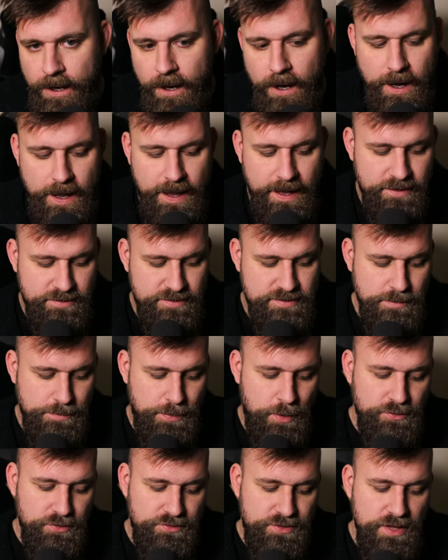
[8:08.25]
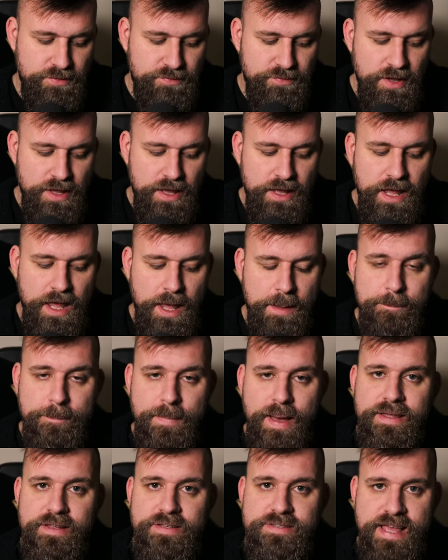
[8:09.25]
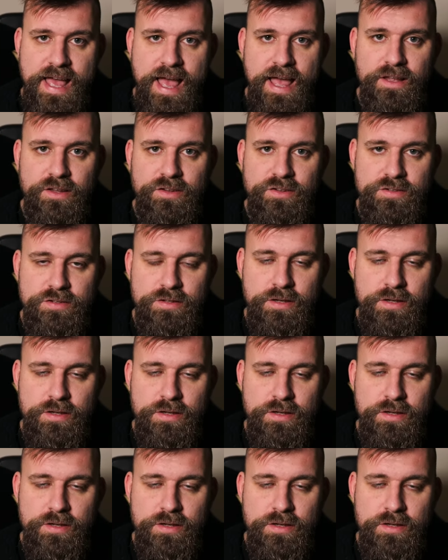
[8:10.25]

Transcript: I think this is a positive. It makes tanks